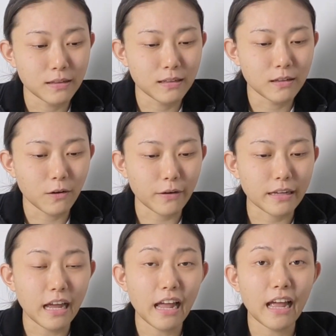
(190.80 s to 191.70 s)
Okay,
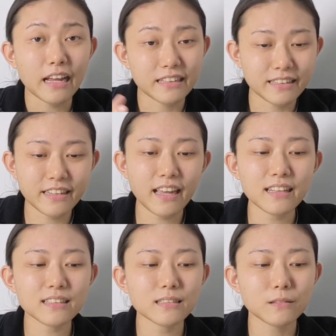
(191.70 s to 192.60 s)
I
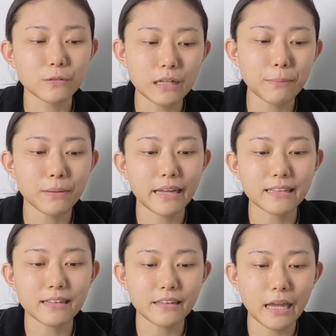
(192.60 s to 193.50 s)
can't really play the
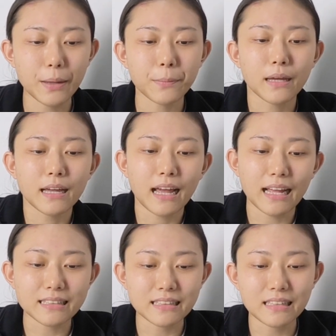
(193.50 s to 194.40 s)
game
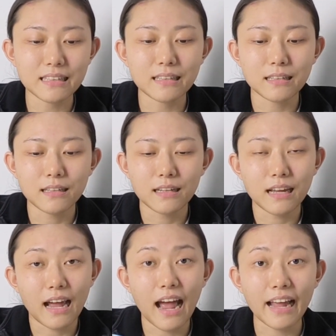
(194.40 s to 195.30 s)
at the
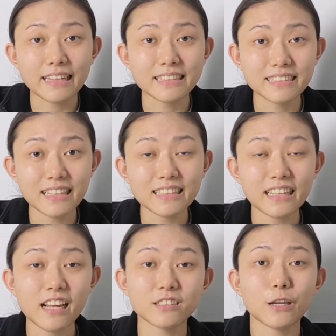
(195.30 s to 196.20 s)
high setting
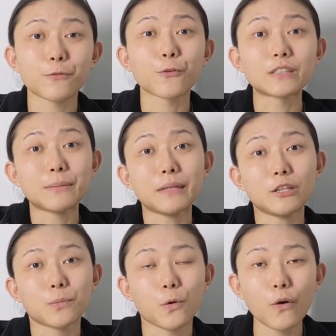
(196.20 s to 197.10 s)
except for the medium
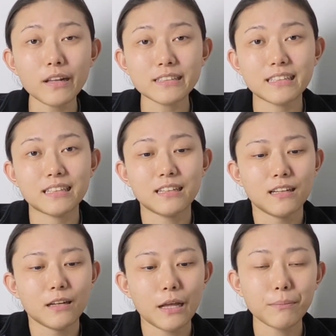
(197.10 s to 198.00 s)
quality.
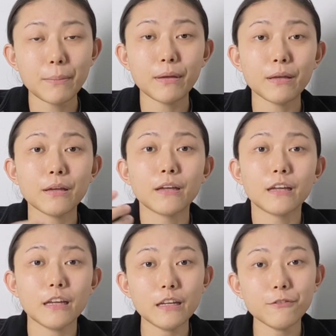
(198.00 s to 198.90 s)
And maybe
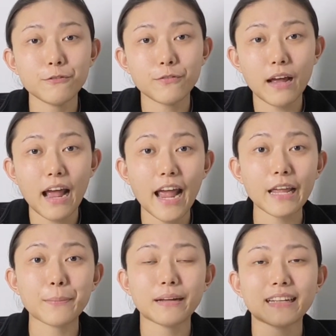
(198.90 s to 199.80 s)
if I am
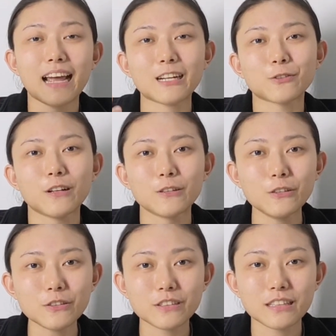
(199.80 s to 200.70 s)
a casual
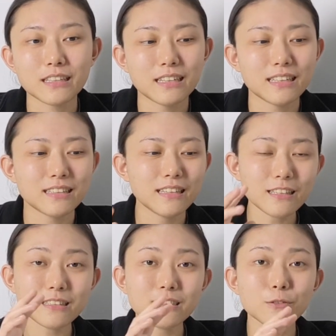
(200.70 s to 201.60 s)
user,
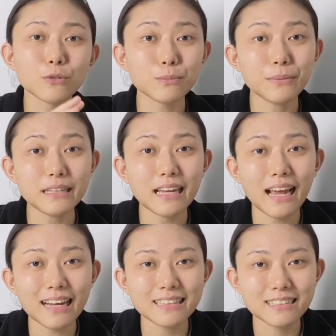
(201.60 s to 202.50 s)
this would be
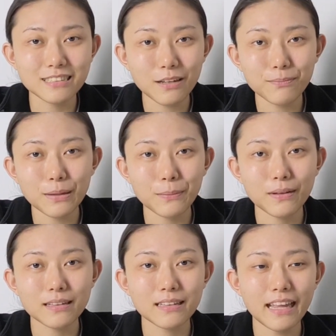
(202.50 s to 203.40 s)
acceptable
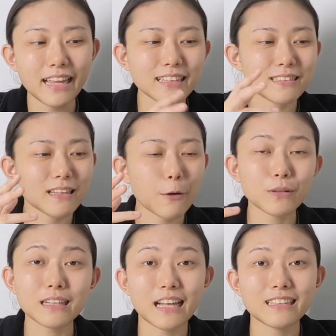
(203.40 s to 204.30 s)
and I would
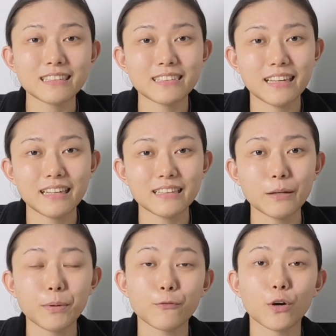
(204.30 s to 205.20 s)
gladly take the
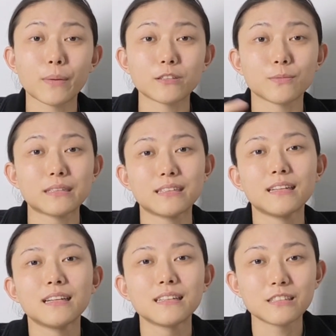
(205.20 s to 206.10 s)
performance of the
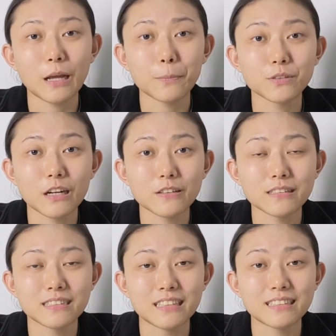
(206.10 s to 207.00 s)
Snapdragon
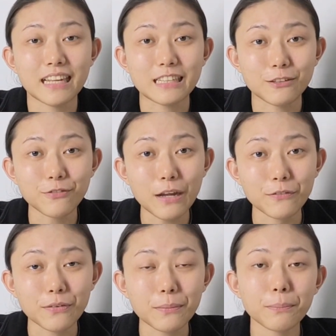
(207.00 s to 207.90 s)
685.
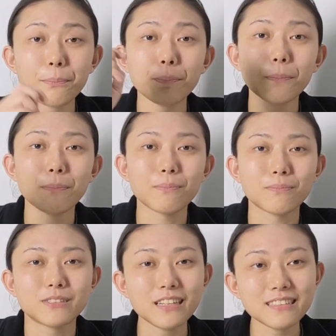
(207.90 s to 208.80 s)

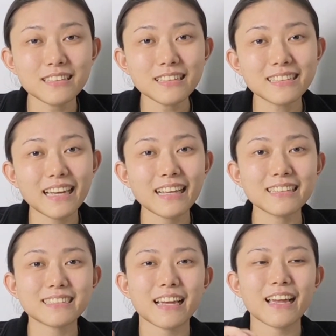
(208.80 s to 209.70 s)
Just in case
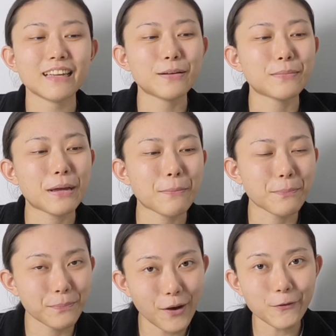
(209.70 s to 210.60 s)
I am a
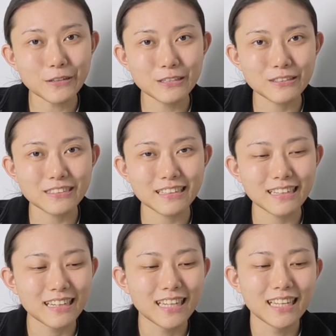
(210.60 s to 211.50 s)
power user,
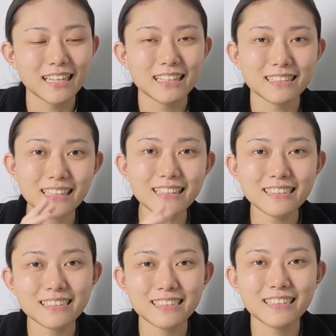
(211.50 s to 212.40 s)

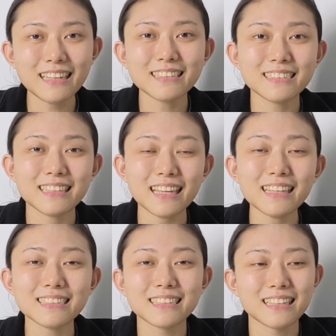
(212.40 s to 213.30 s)
this
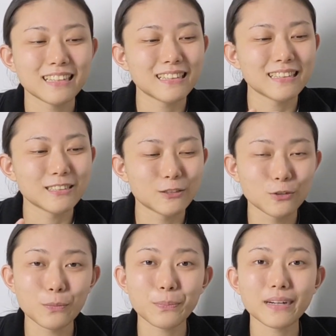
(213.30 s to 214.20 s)
is
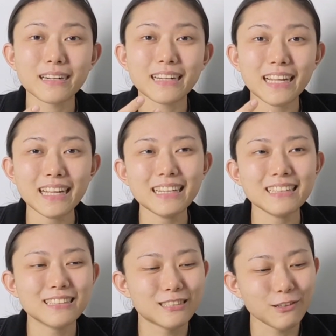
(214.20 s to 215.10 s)
super
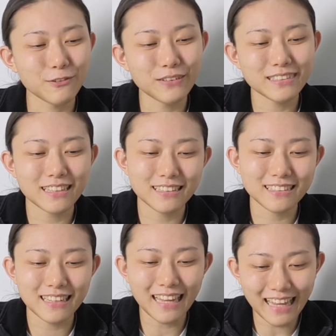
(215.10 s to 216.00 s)
insufficient
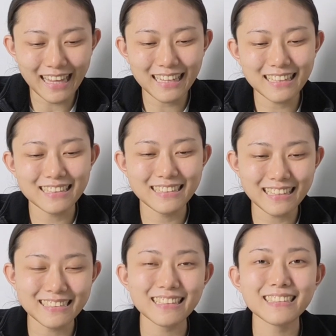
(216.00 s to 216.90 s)
and this
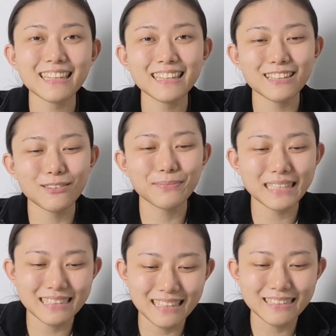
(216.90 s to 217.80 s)
is a little bit
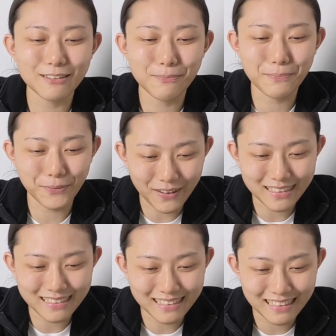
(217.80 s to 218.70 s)

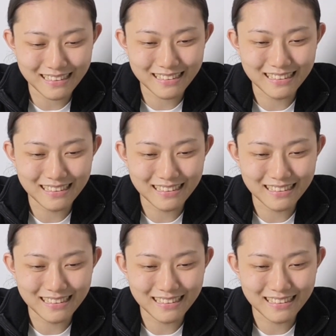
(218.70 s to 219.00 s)
disappointing.